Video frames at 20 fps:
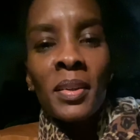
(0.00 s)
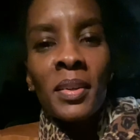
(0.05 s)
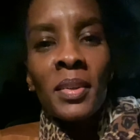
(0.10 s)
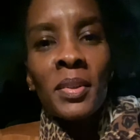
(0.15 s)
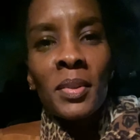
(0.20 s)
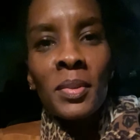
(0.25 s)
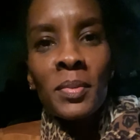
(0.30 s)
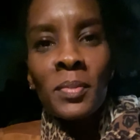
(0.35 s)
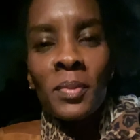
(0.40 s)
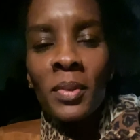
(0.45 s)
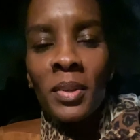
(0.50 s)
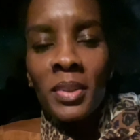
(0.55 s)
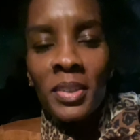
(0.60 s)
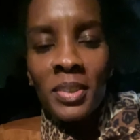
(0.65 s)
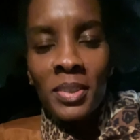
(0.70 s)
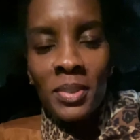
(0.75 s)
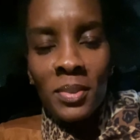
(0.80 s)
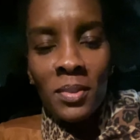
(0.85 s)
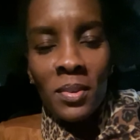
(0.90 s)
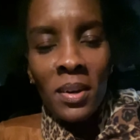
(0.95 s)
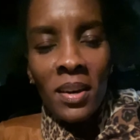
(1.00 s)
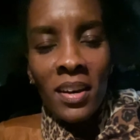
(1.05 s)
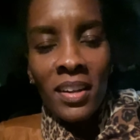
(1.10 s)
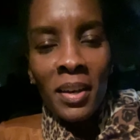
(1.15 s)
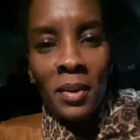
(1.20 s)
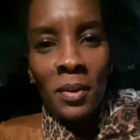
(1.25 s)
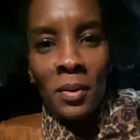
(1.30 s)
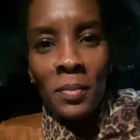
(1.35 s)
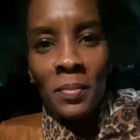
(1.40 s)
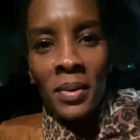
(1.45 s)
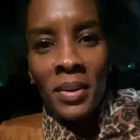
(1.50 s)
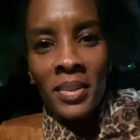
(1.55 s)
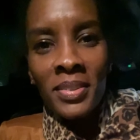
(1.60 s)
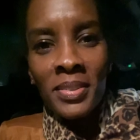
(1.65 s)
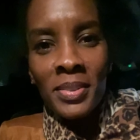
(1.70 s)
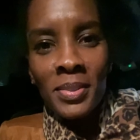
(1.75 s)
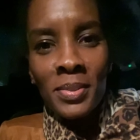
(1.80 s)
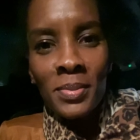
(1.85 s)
Good morning, you all. I hope all is